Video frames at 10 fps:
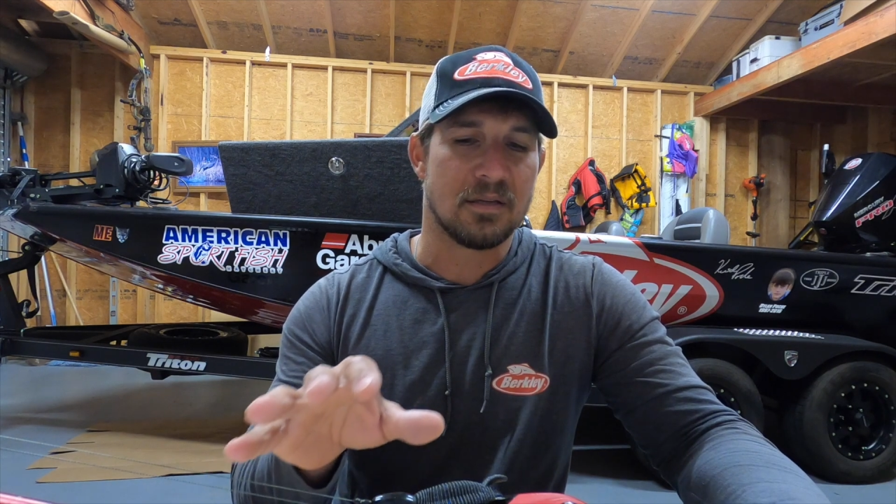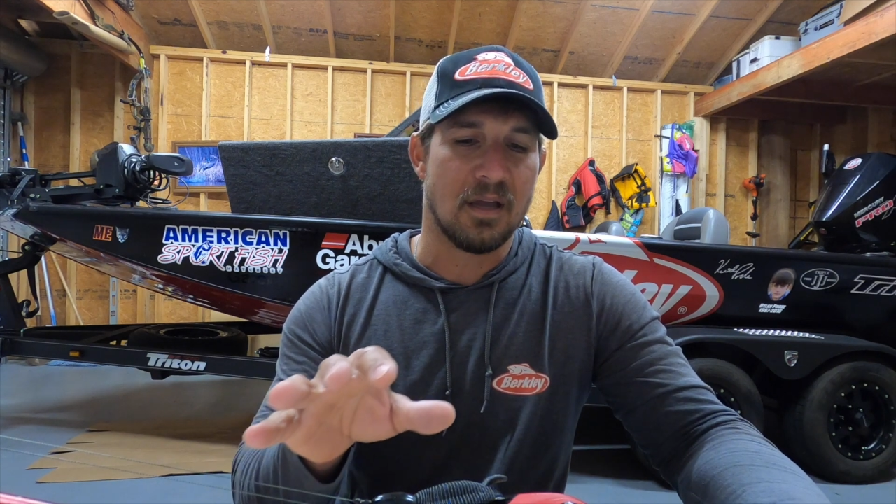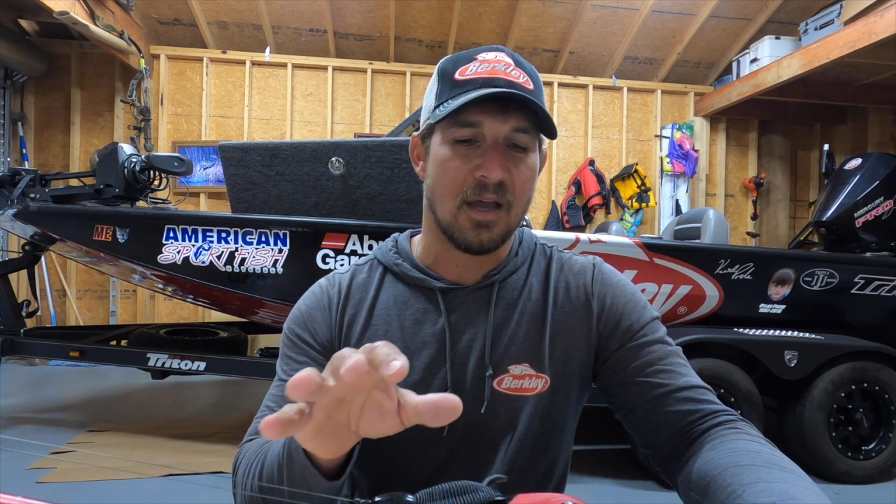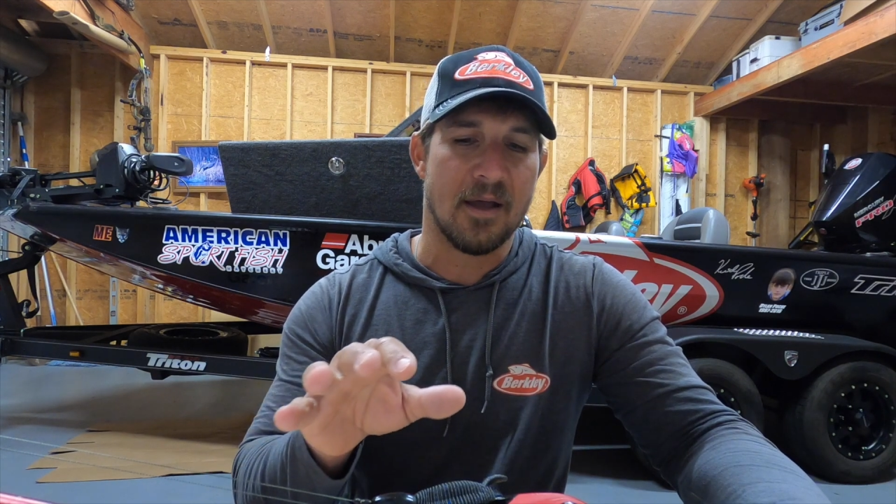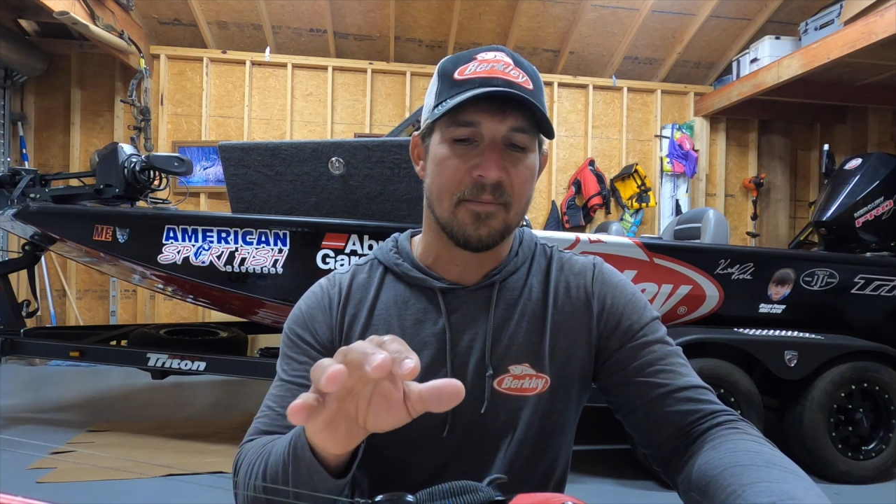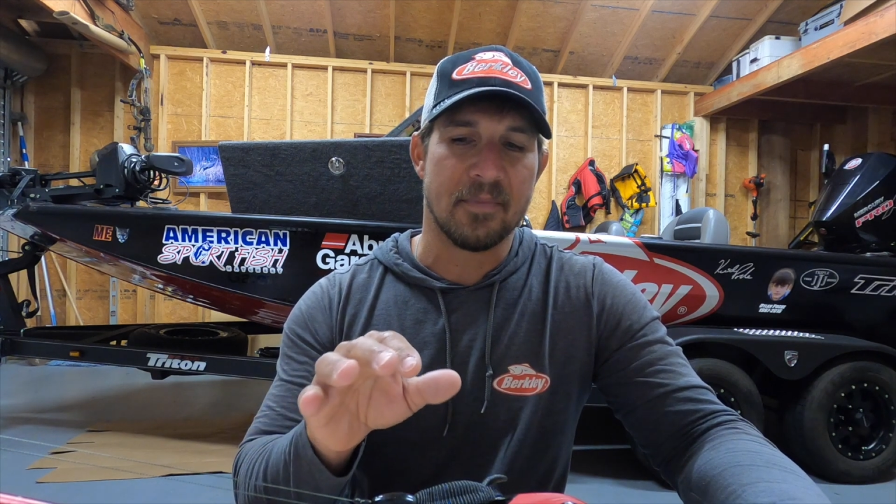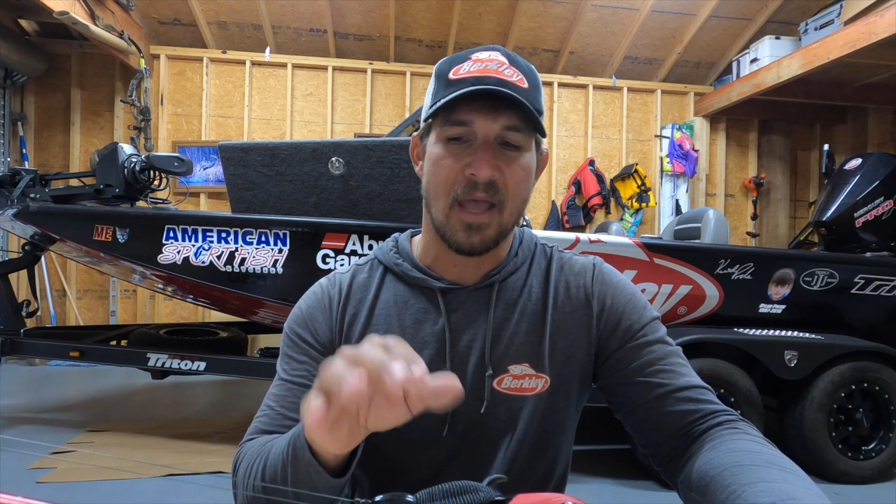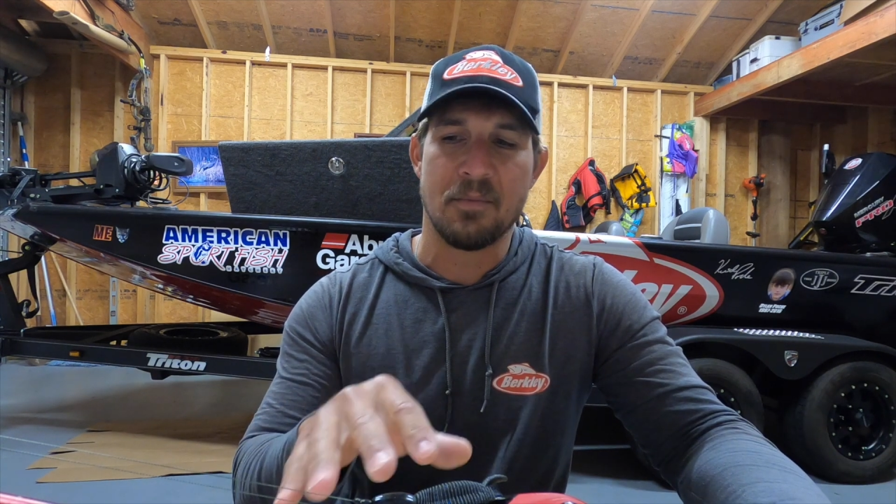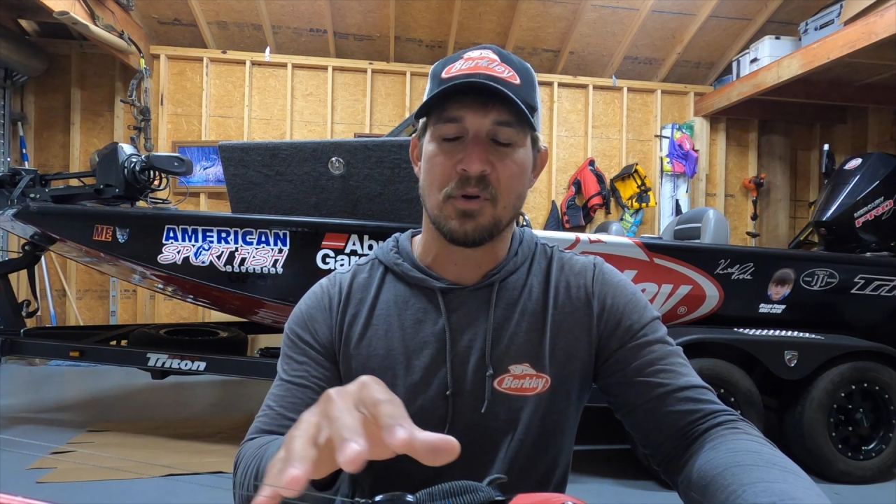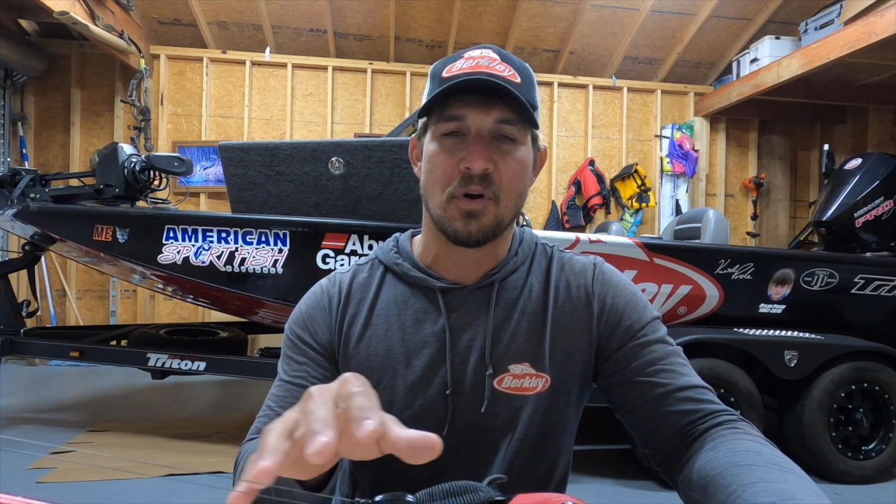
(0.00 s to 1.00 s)

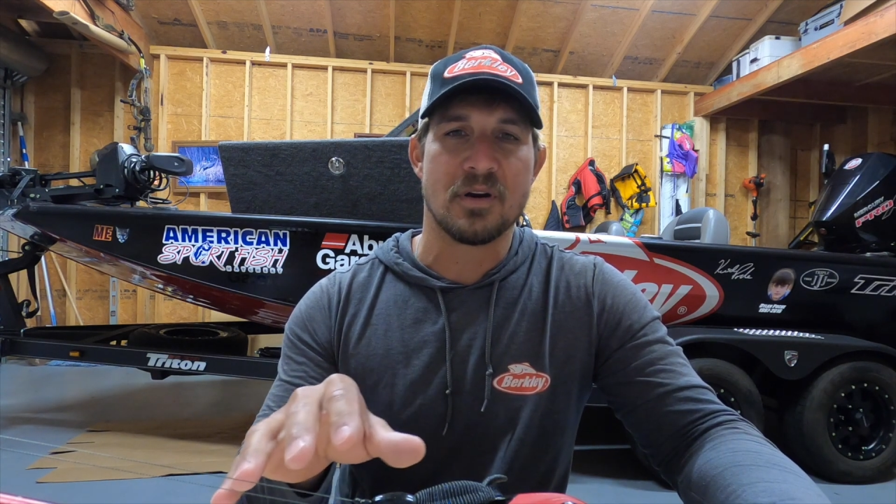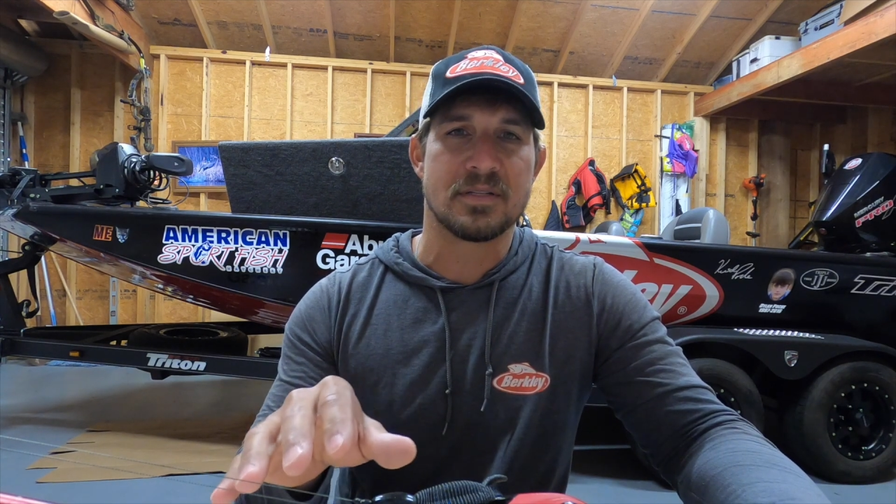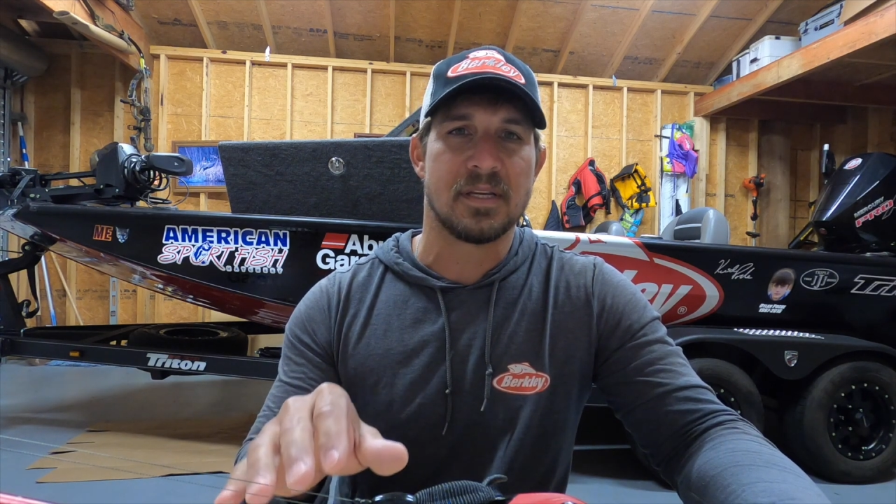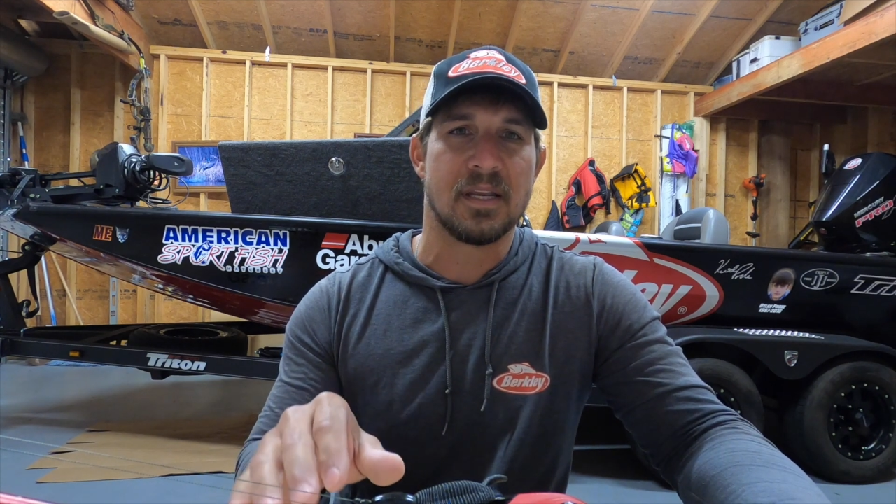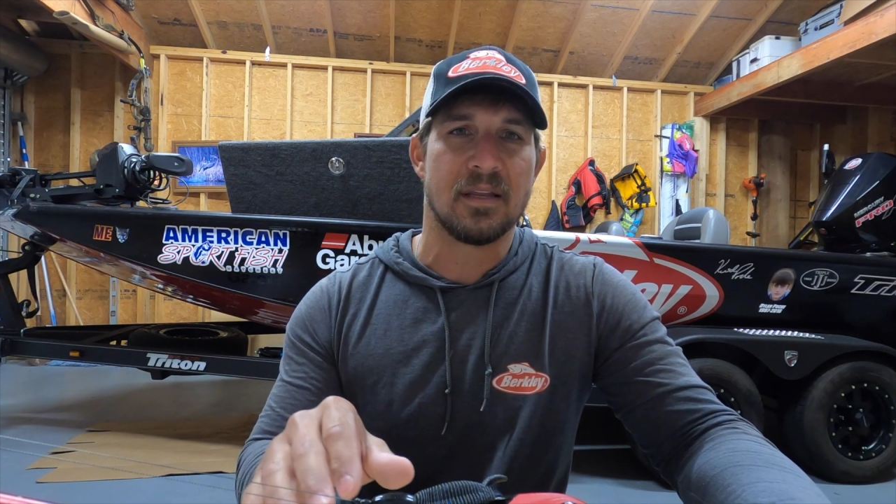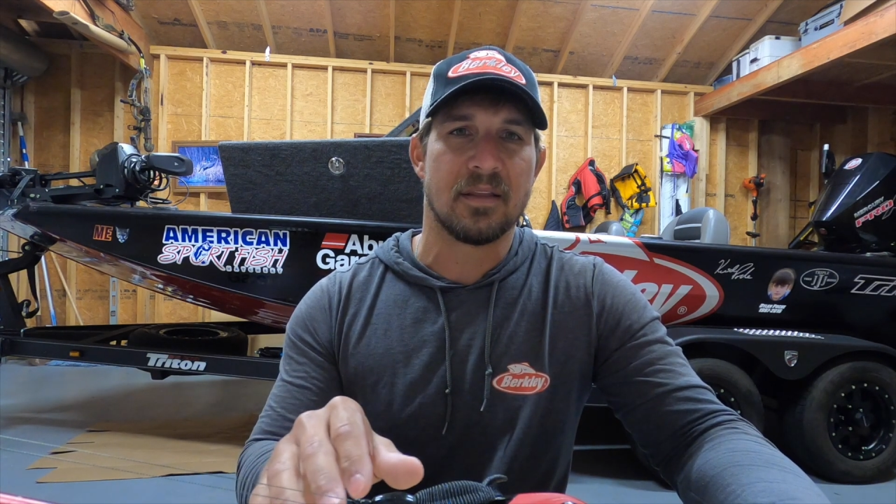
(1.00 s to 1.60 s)
Abu Garcia,